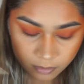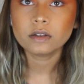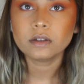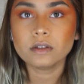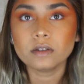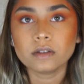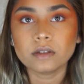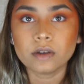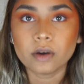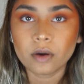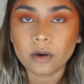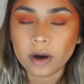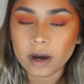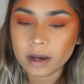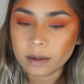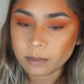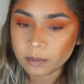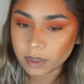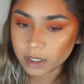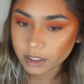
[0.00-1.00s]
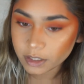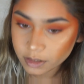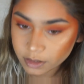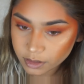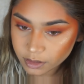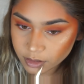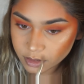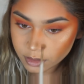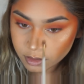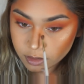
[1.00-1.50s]
So I
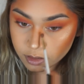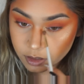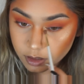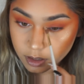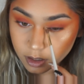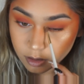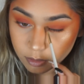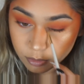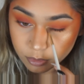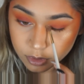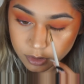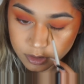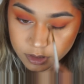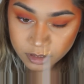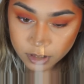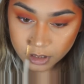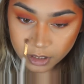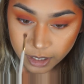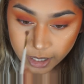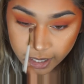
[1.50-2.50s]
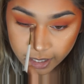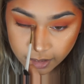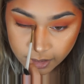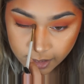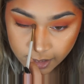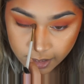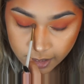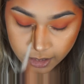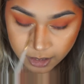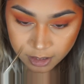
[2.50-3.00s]
mixed the MUAriana
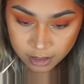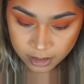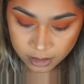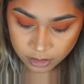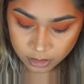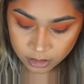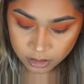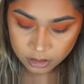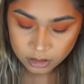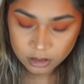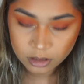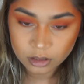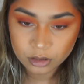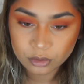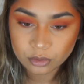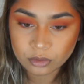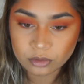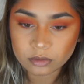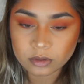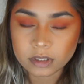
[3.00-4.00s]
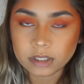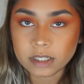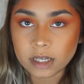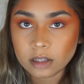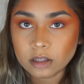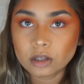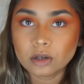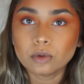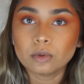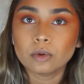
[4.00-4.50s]
highlight and the
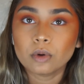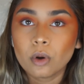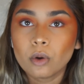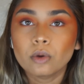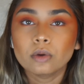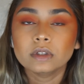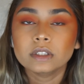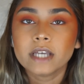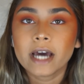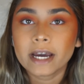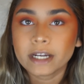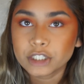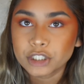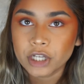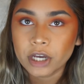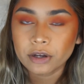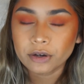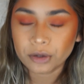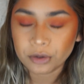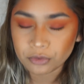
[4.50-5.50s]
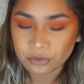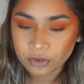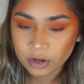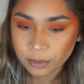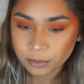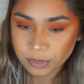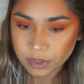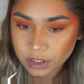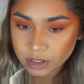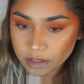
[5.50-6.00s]
yellow gold eyeshadow
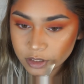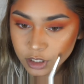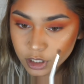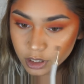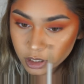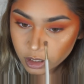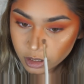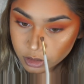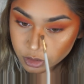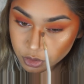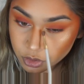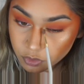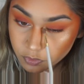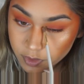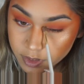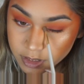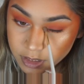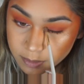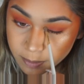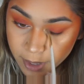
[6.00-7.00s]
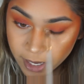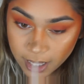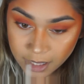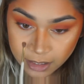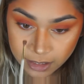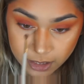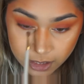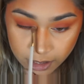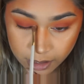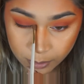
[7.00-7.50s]
from the Too Faced
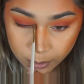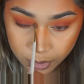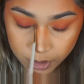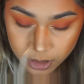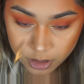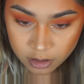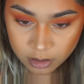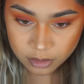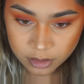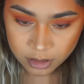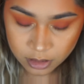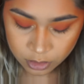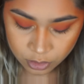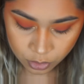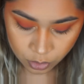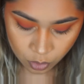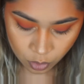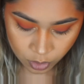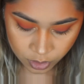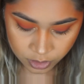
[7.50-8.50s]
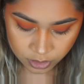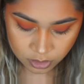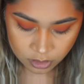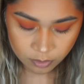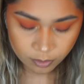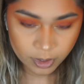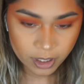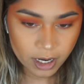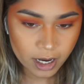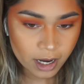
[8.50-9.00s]
palette and put it on the inner corners of
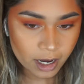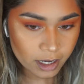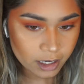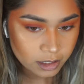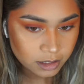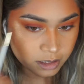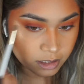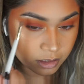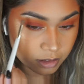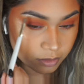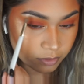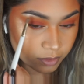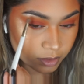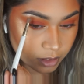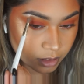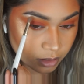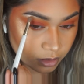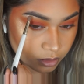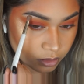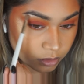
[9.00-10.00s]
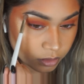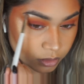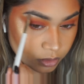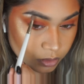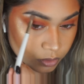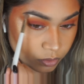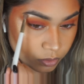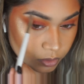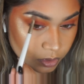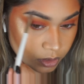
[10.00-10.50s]
my eyes, and I feel like it
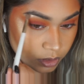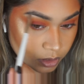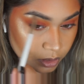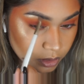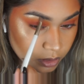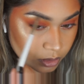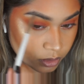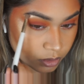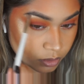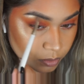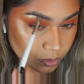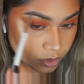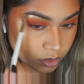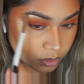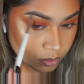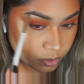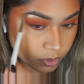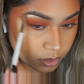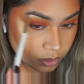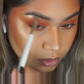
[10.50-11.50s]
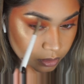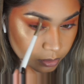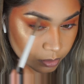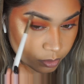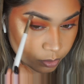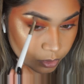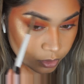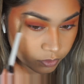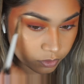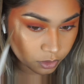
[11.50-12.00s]
looks really good. So I'm just going to put a little bit
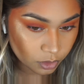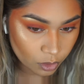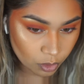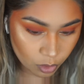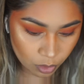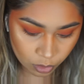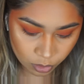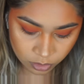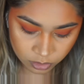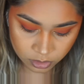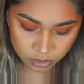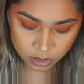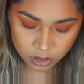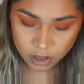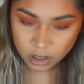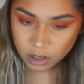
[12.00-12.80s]
more of the gold